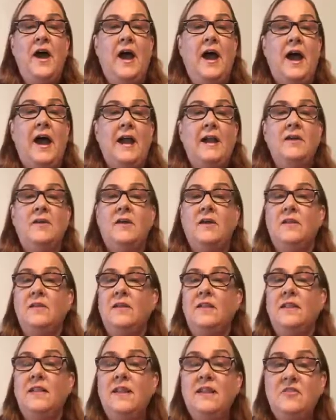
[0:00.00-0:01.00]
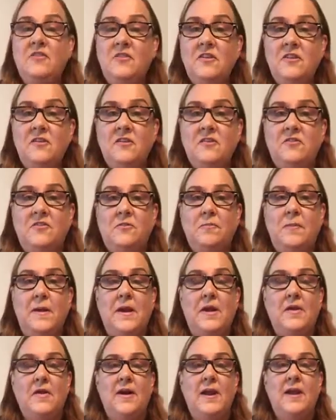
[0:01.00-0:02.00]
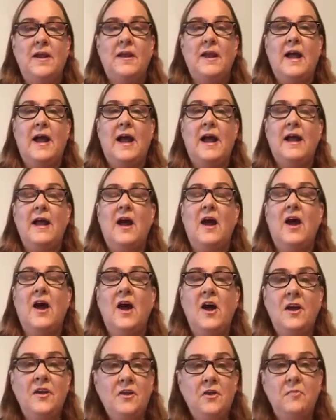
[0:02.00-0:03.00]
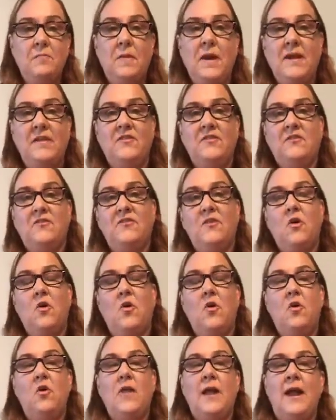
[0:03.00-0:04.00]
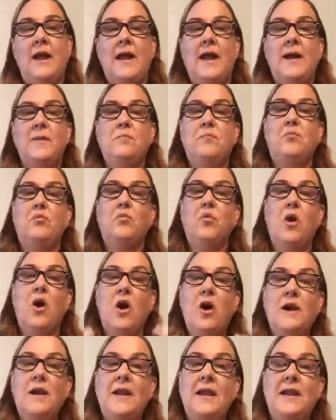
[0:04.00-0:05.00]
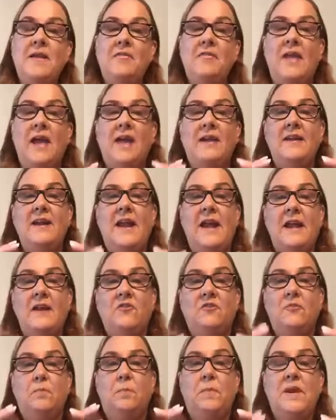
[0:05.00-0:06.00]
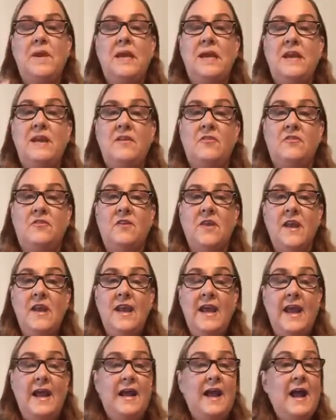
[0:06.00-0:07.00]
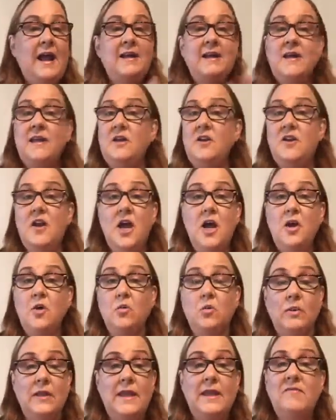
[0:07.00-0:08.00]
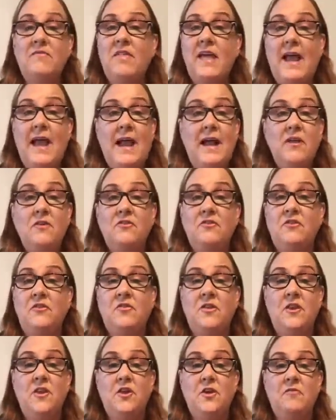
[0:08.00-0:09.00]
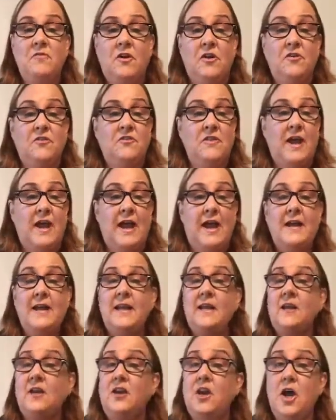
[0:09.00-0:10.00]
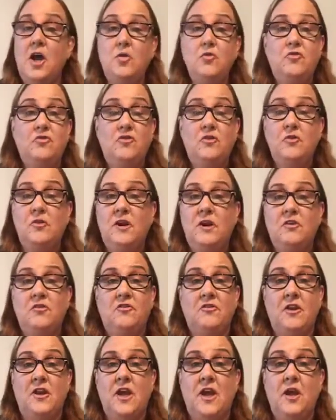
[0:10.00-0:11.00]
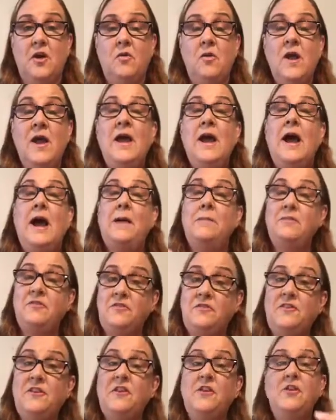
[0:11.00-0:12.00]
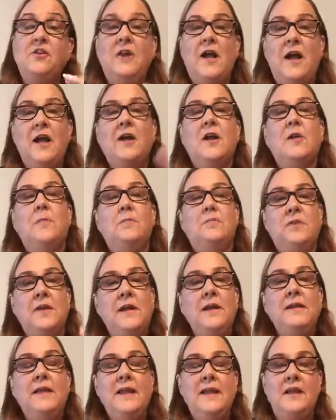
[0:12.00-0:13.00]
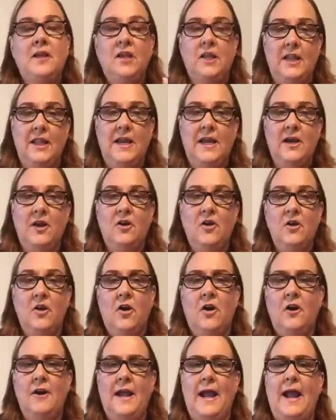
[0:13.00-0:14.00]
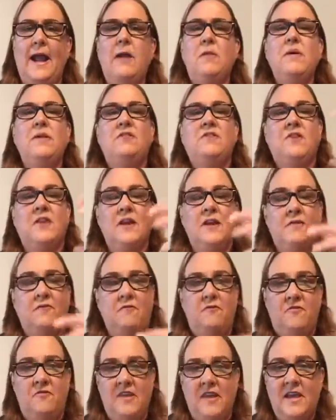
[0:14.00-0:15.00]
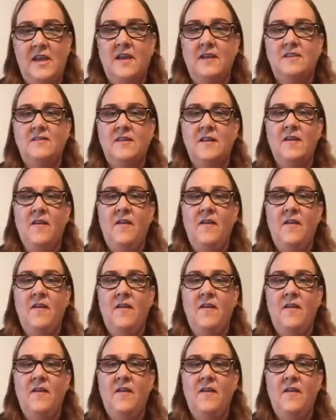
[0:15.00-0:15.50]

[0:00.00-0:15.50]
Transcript: I listened to spirit, I honored my soul, and I brought in that next piece. And I didn't know, leave the house to the universe. I didn't know 2 years ago. I'm still not completely clear on how it's going to fit.